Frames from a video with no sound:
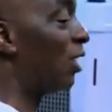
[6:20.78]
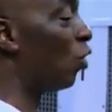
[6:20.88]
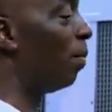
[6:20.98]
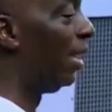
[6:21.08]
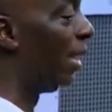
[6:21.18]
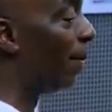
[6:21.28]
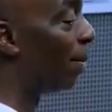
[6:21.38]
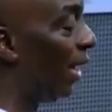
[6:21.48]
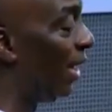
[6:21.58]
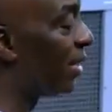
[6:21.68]
thing to be in a
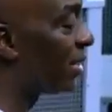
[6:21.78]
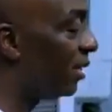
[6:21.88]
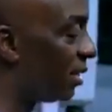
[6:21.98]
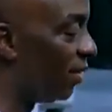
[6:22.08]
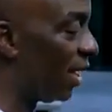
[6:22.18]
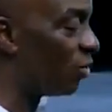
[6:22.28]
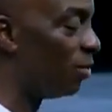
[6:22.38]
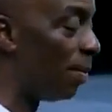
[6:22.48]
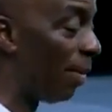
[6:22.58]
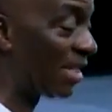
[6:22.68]
place, it's another
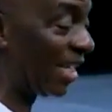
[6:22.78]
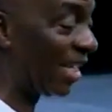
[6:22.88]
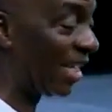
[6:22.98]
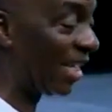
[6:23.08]
to be a partaker